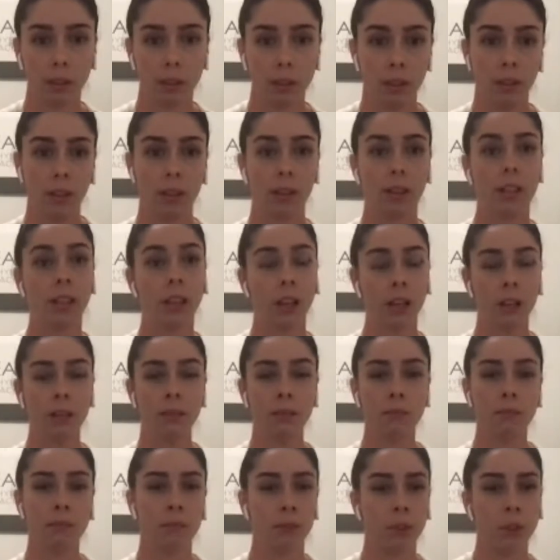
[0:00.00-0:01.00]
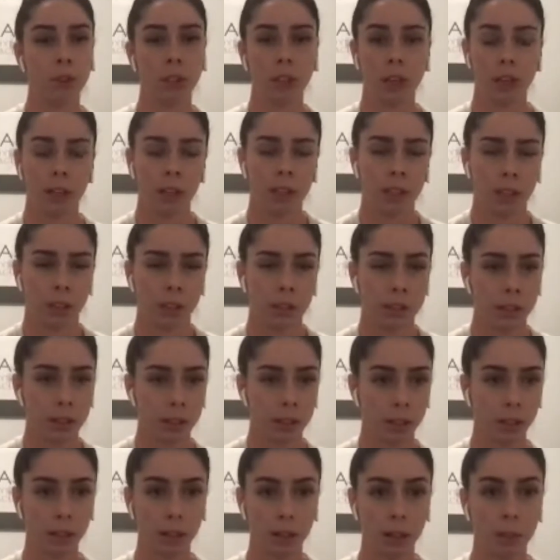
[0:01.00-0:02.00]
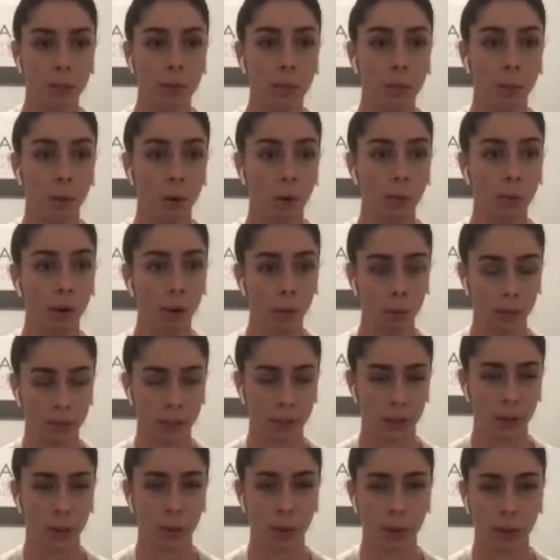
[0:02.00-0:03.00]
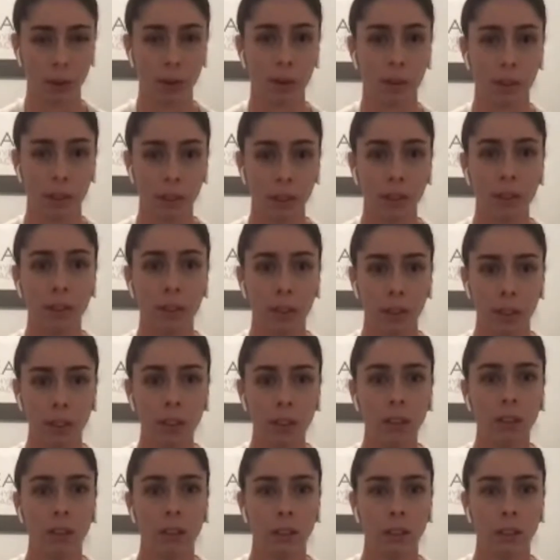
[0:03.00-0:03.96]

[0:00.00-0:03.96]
And again, just kind of tells us a little bit more about what's going on in your knee.